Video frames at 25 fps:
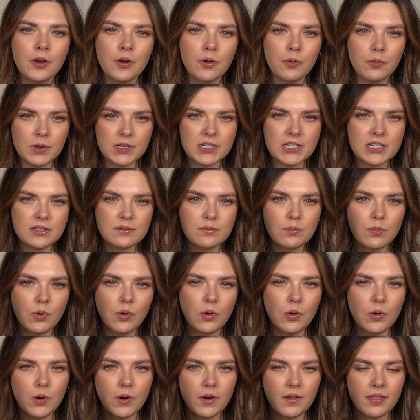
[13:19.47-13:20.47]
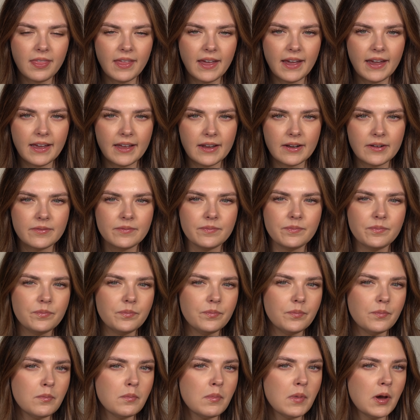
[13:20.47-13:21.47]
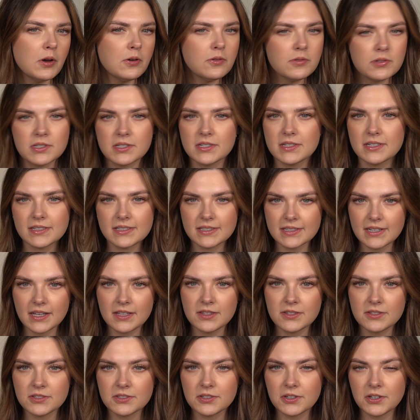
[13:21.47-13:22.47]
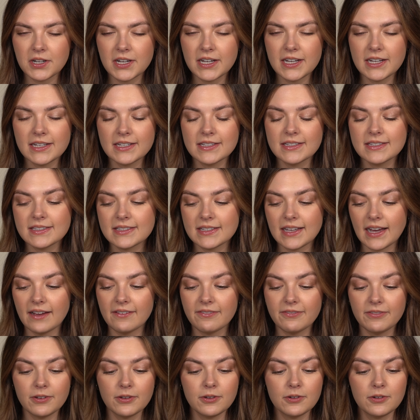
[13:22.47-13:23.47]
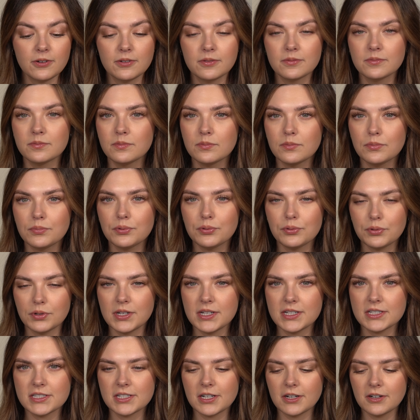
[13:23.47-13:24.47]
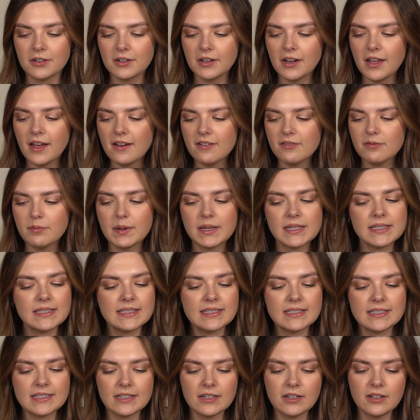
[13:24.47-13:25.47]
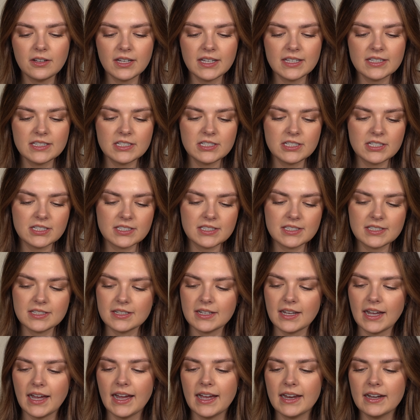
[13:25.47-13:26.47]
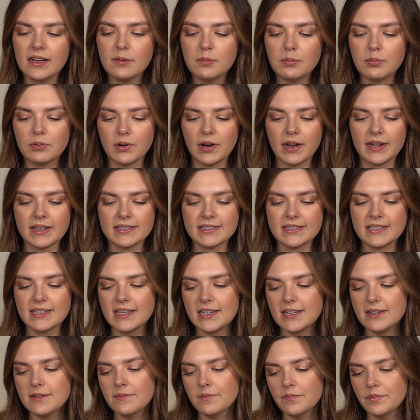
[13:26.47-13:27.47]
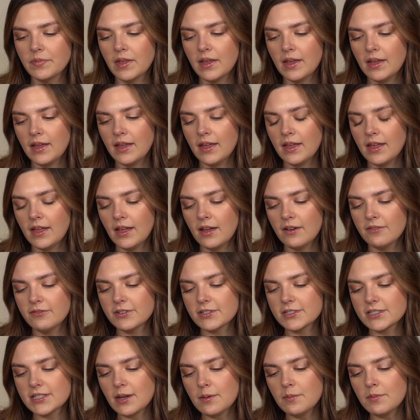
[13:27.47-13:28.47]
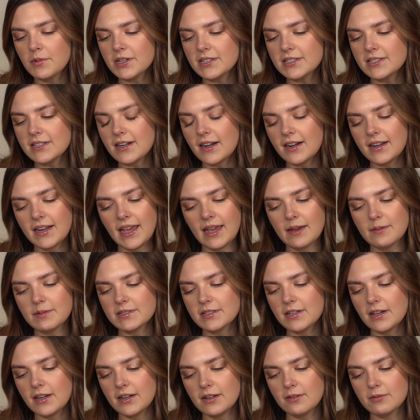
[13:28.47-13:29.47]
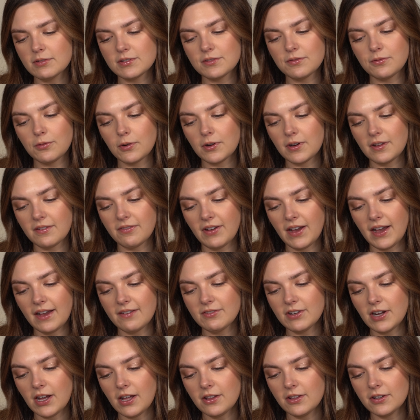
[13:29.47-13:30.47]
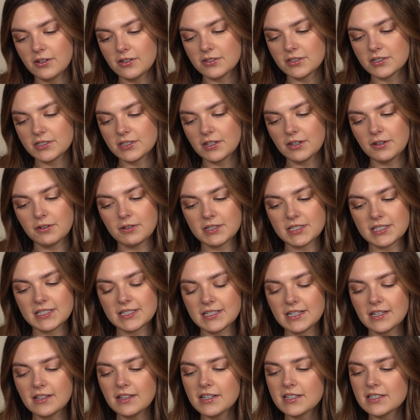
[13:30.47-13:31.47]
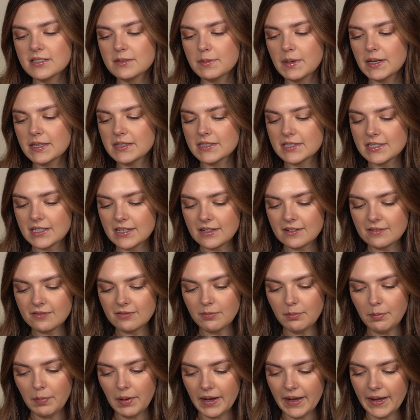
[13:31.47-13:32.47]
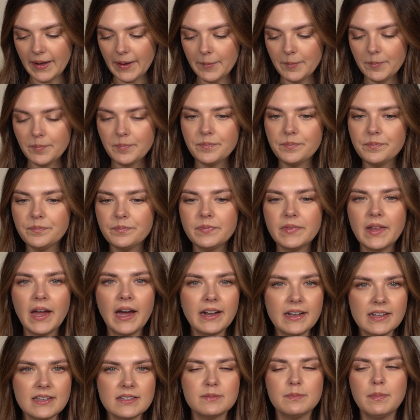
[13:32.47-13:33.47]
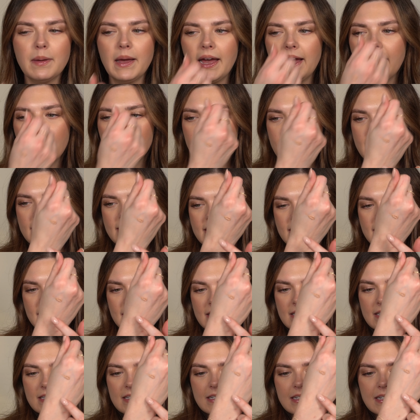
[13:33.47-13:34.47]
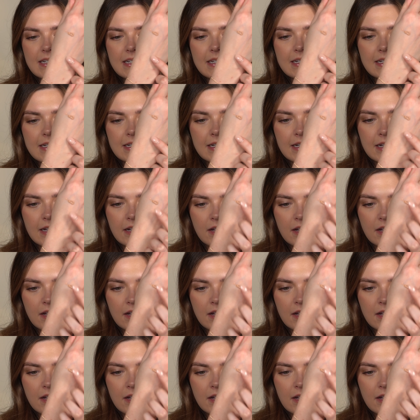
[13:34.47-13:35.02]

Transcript: which is more than most sunscreens, I feel pretty certain of, but still, it's just kind of pricey. For some reason on Amazon, it was $45. So still expensive, but not as bad as 60.